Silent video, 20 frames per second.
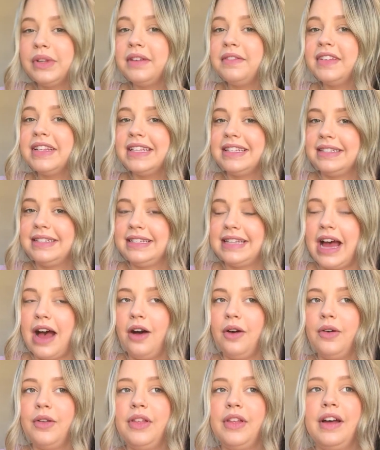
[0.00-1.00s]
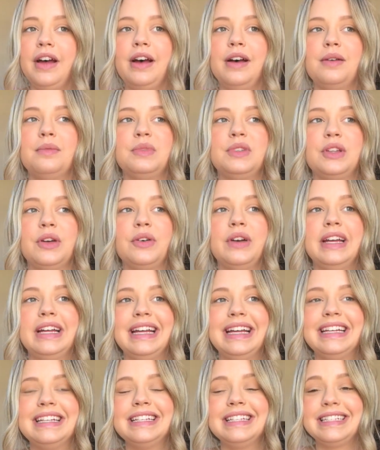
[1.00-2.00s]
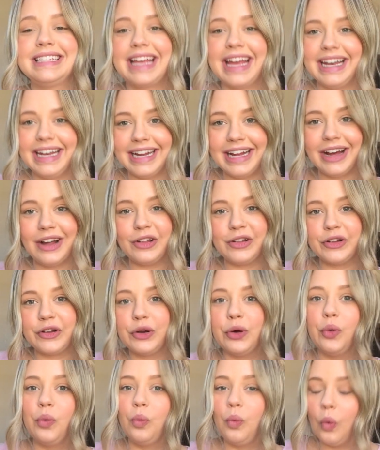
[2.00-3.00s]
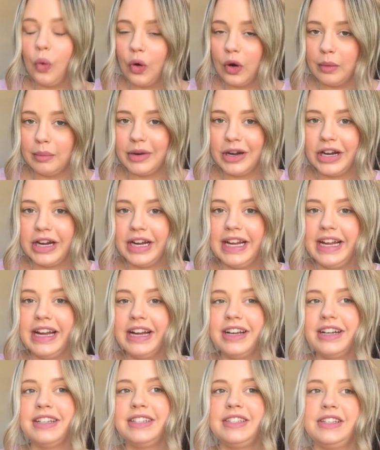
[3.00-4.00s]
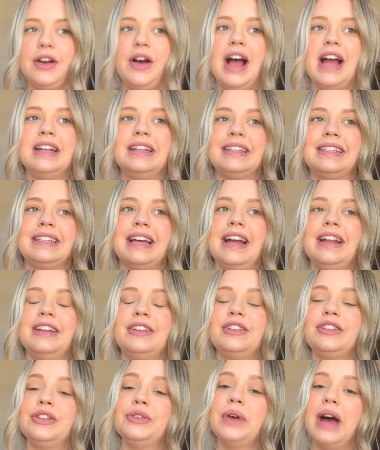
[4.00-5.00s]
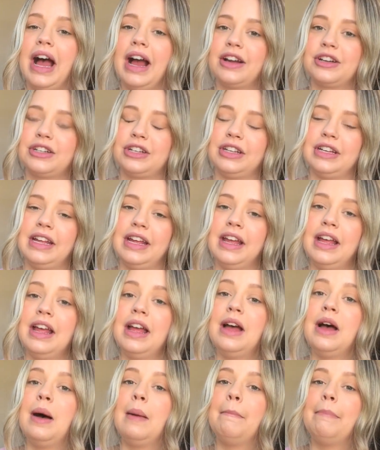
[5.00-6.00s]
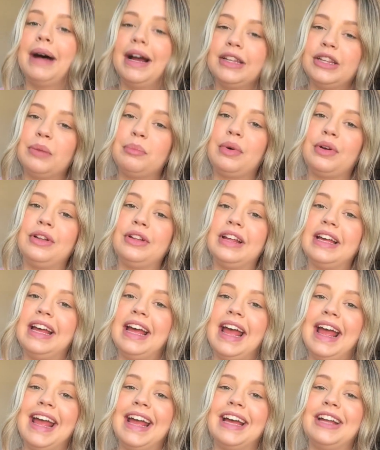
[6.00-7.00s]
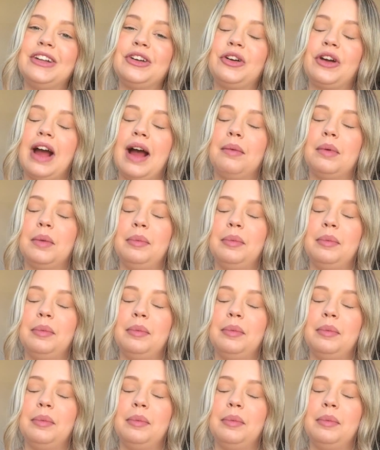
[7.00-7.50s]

live in the South, so it is getting a little warmer here, so I decided to actually bite the bullet and grab